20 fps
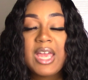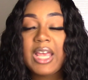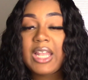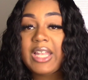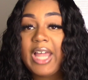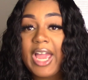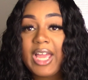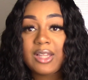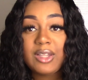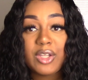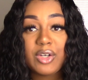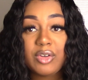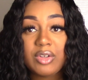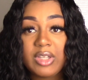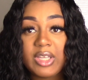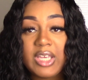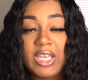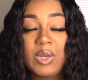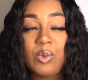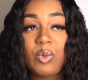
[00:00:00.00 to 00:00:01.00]
Like,
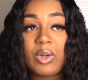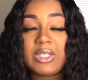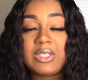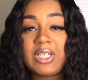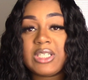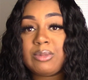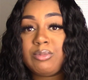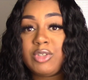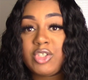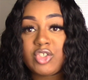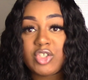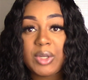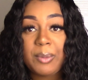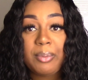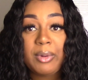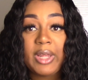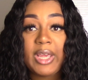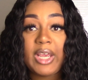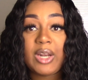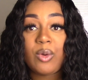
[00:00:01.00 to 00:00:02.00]
literally, he wants Sesame Street
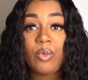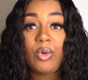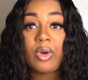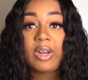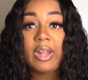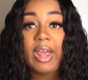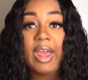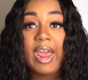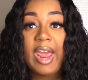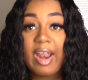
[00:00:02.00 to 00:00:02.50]
playing on